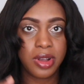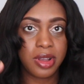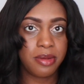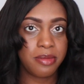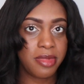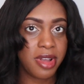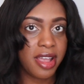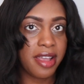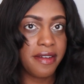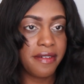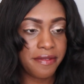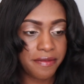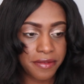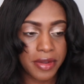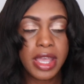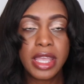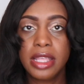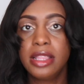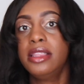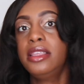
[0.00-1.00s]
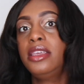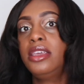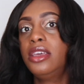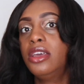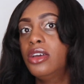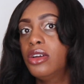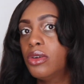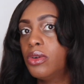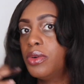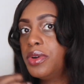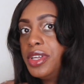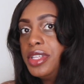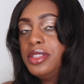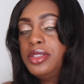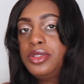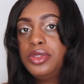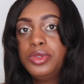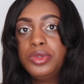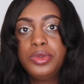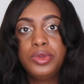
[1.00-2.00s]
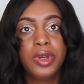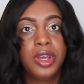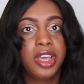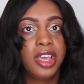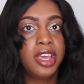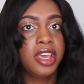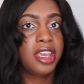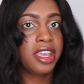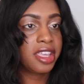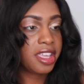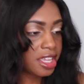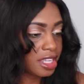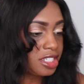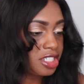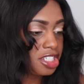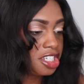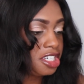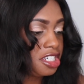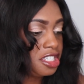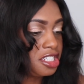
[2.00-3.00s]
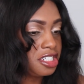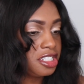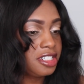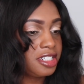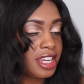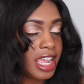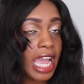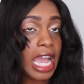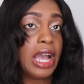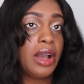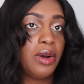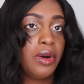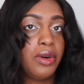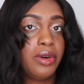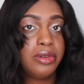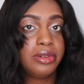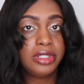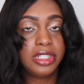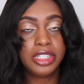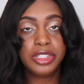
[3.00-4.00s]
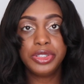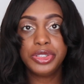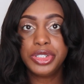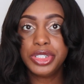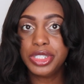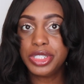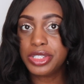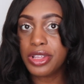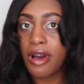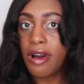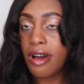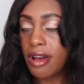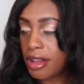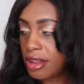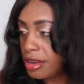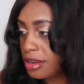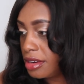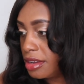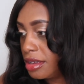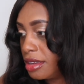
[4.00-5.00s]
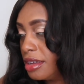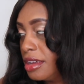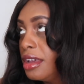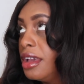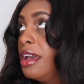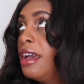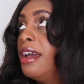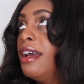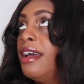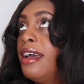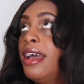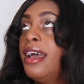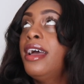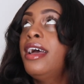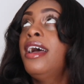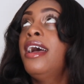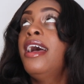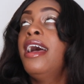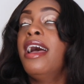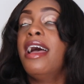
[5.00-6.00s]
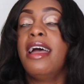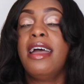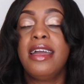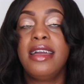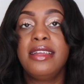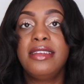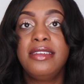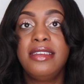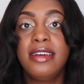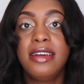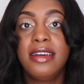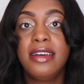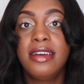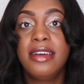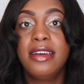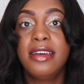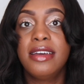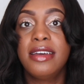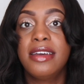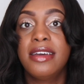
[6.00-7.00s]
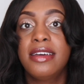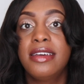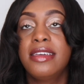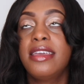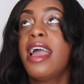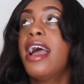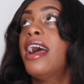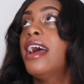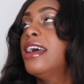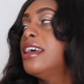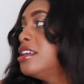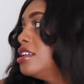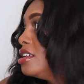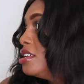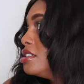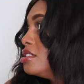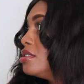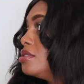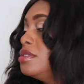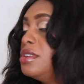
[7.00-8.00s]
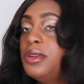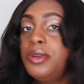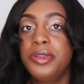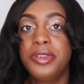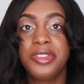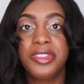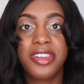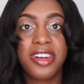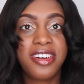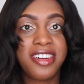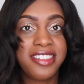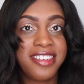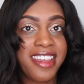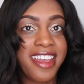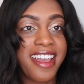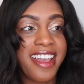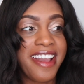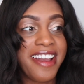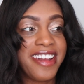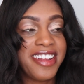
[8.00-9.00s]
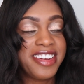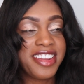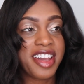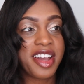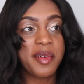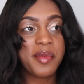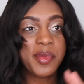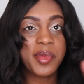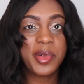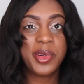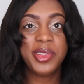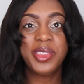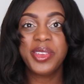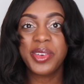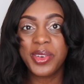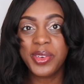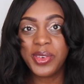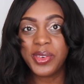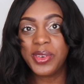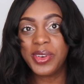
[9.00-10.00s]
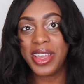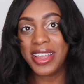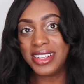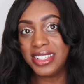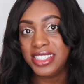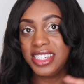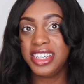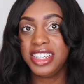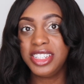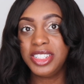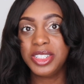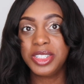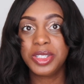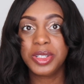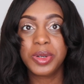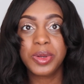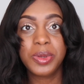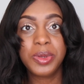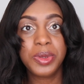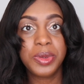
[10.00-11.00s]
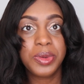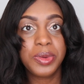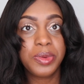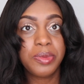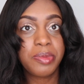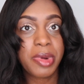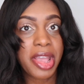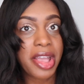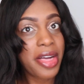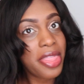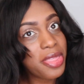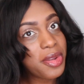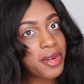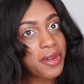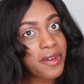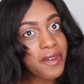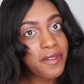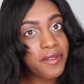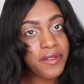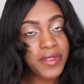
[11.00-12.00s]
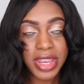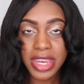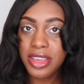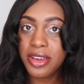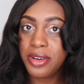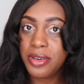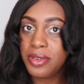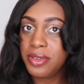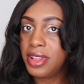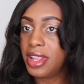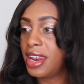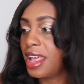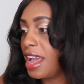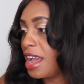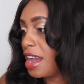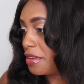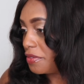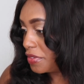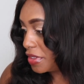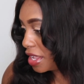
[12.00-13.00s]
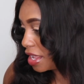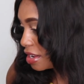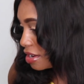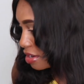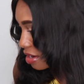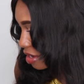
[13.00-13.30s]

I'm finally going to get changed now. Dinner is on, and yeah, so dinner is on, and I'm going to go get changed to go do my other video that I have to get